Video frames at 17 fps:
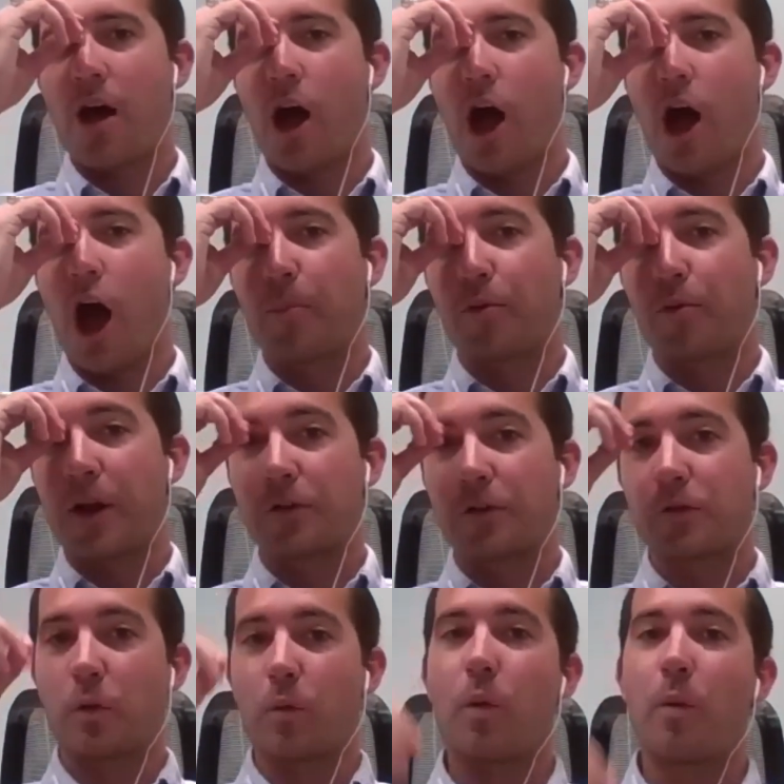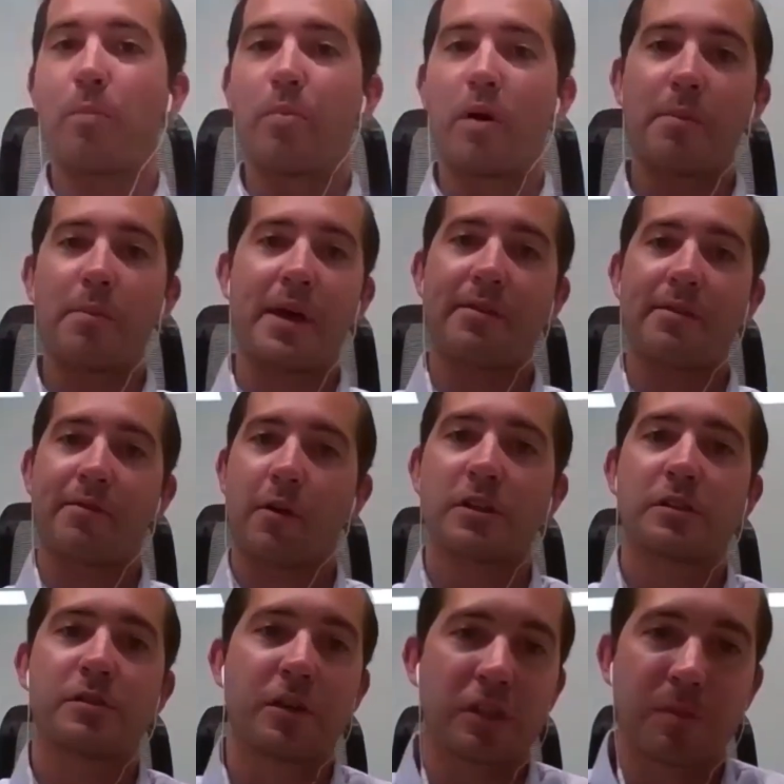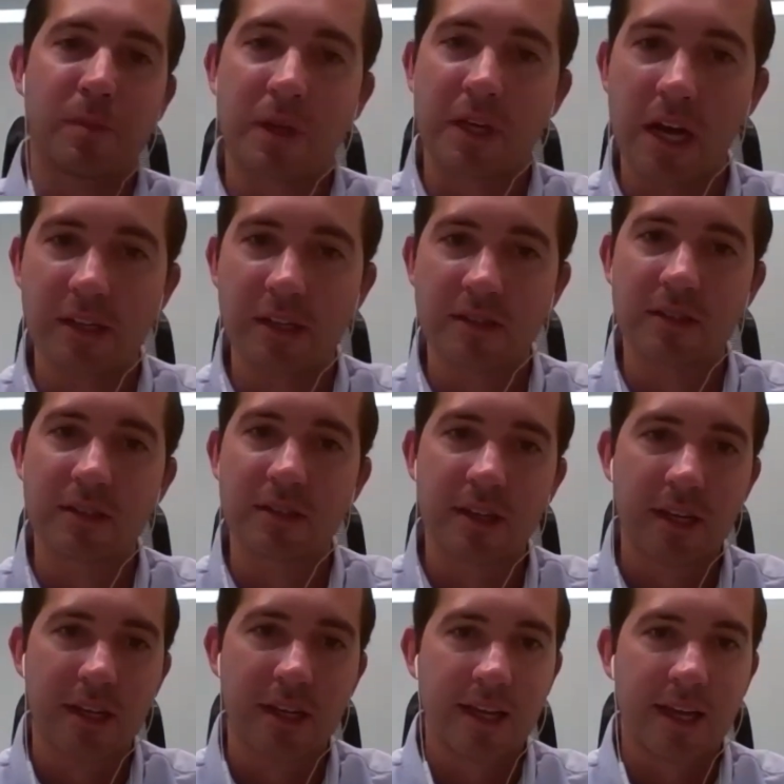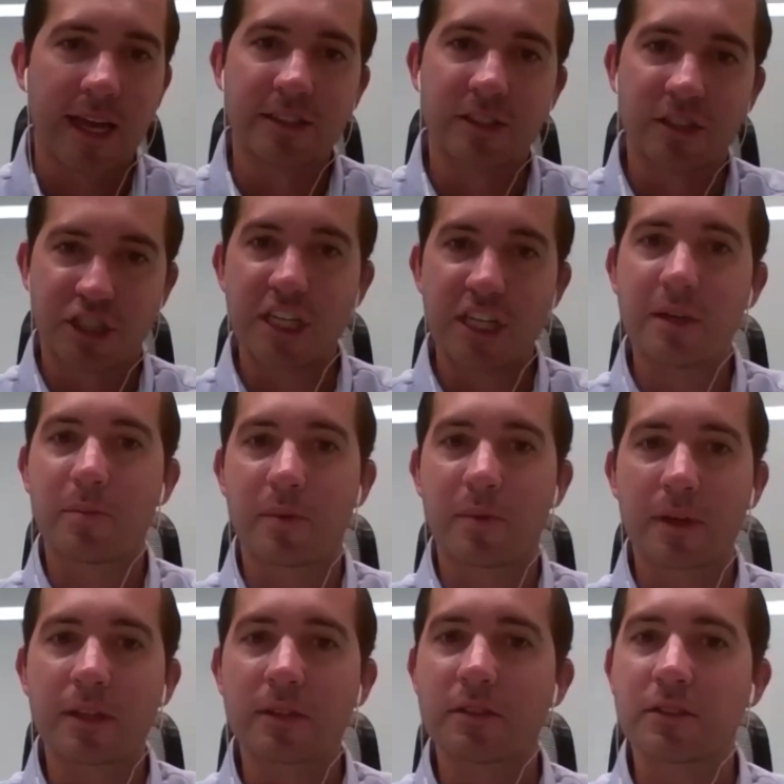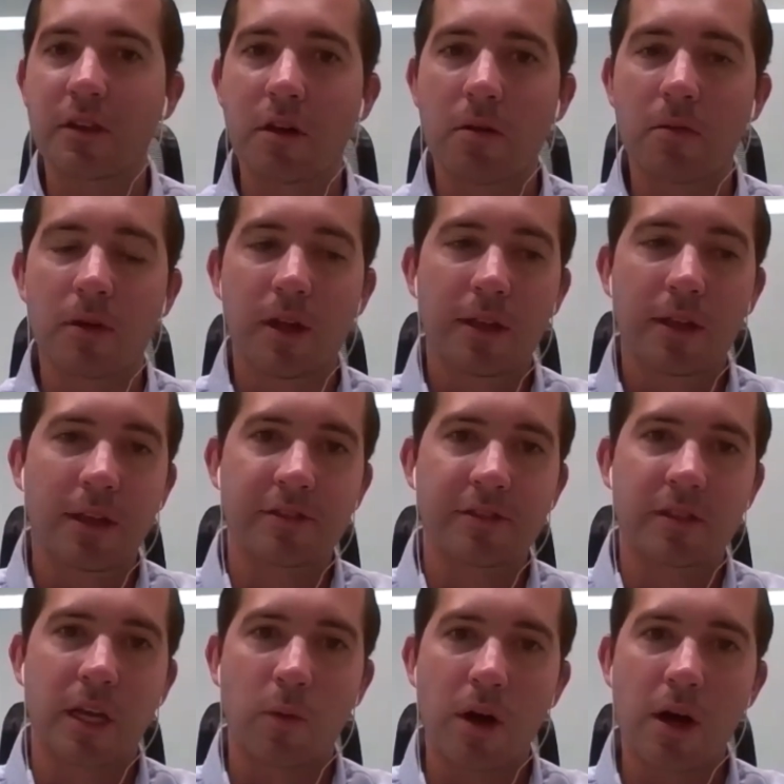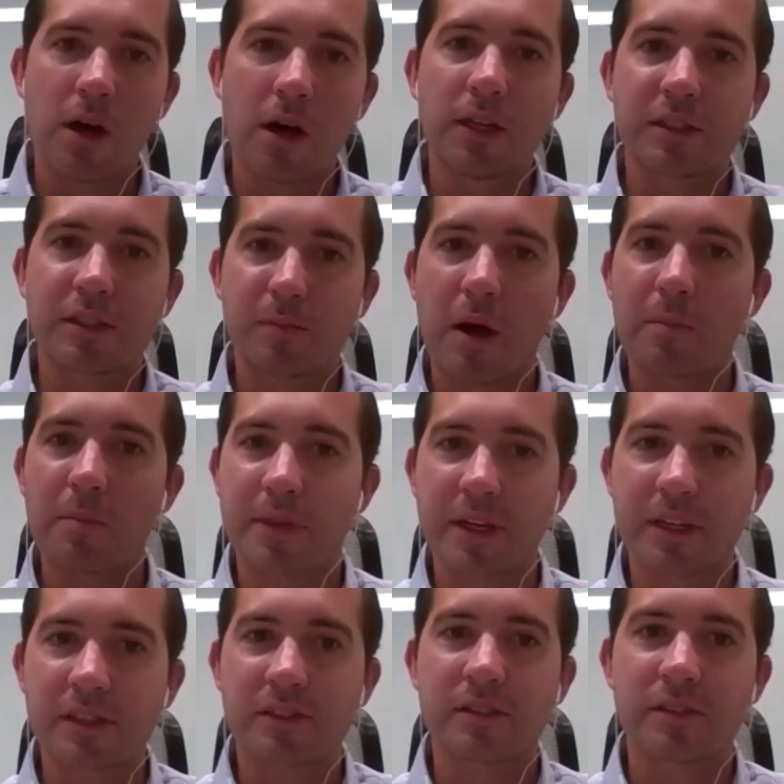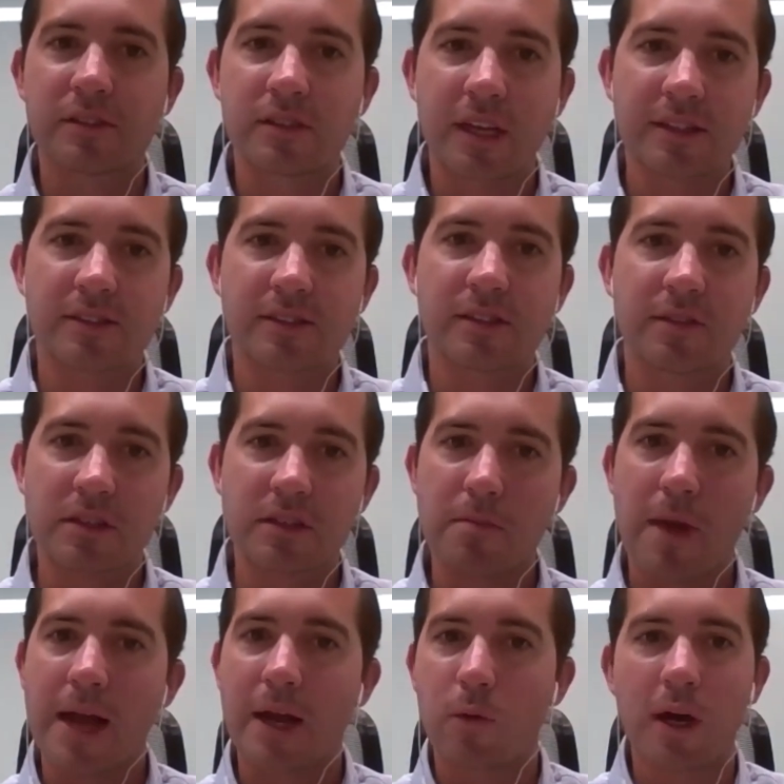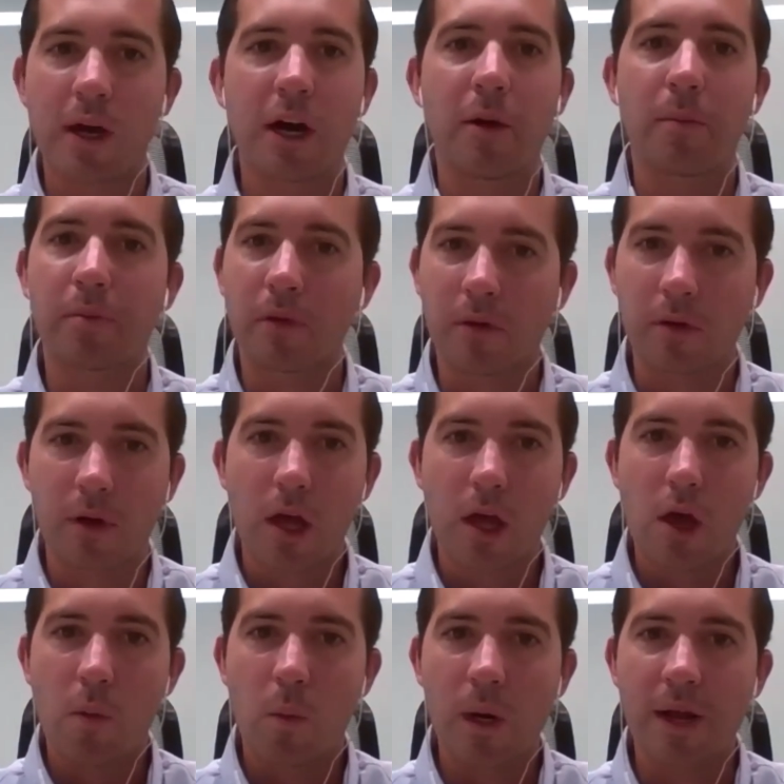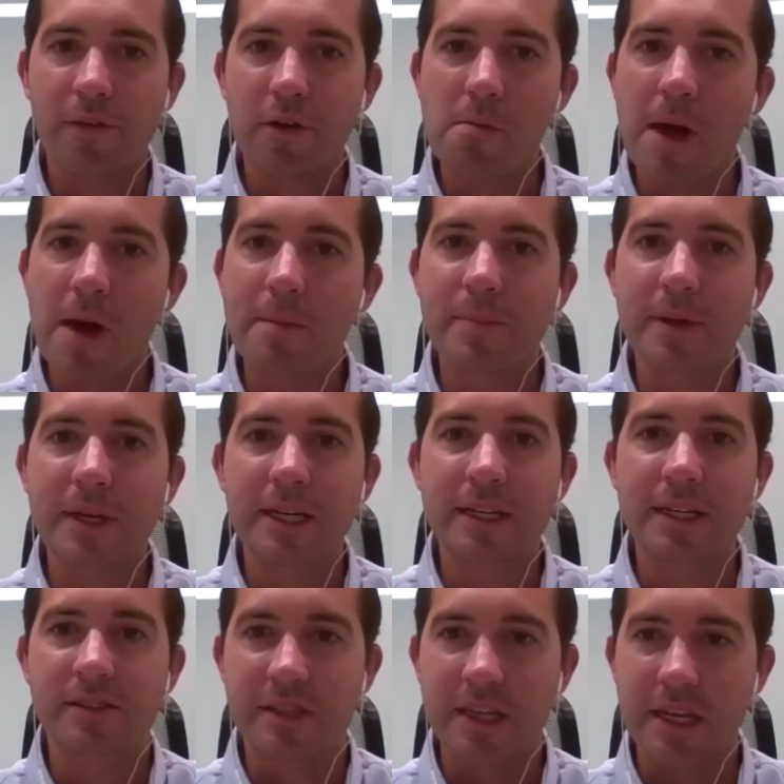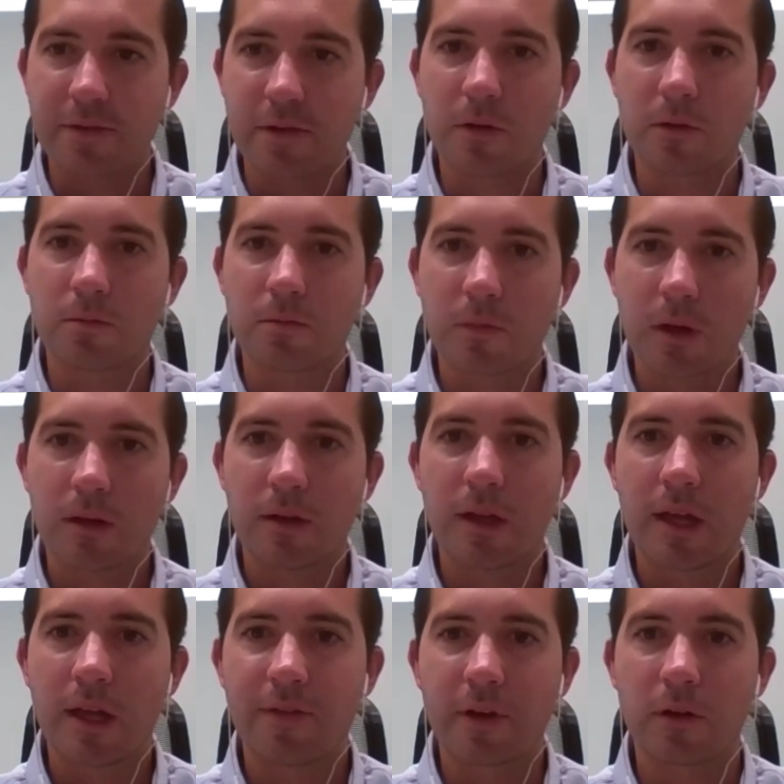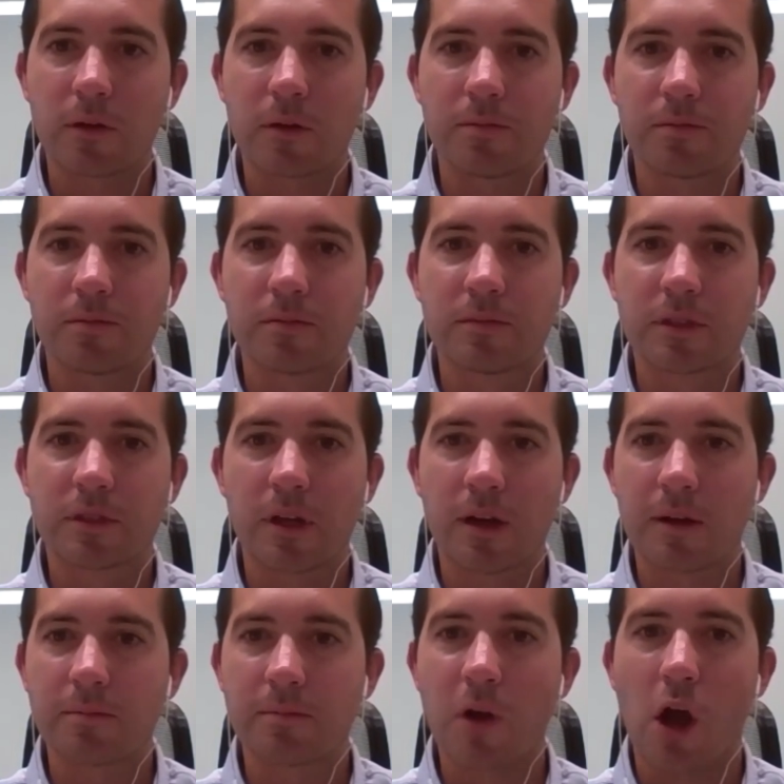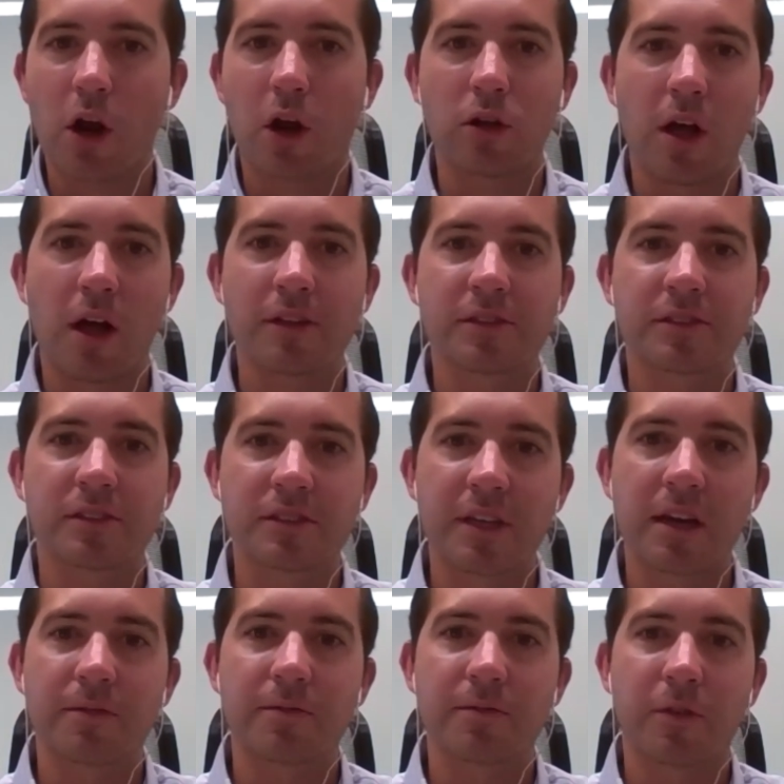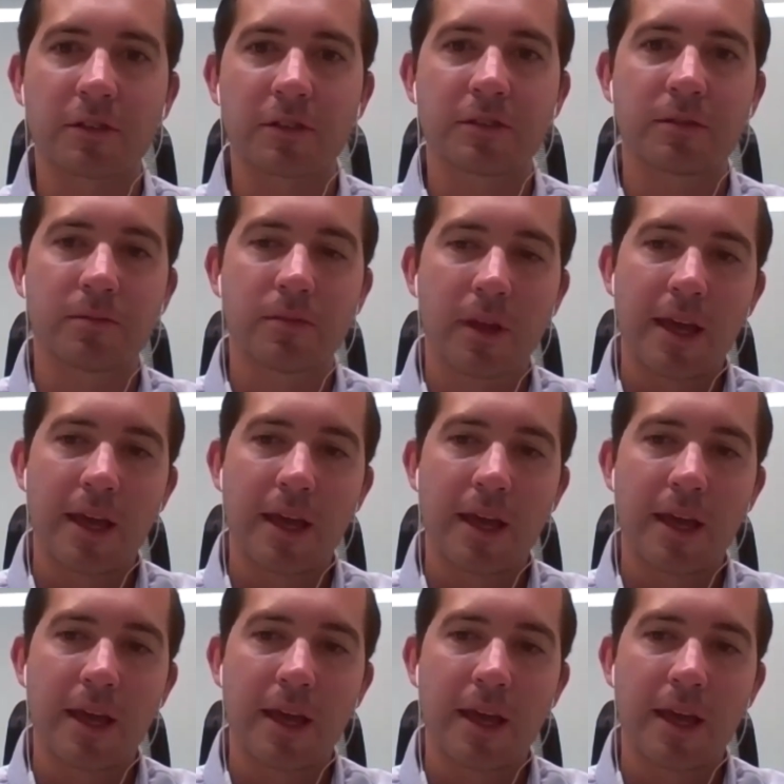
operators will, will pump that first just because it, it's cheap. And so I'll say, well, let's pump this and, and see if this mic will help or whatever it might be to see if it'll, it'll uh, knock our losses down first.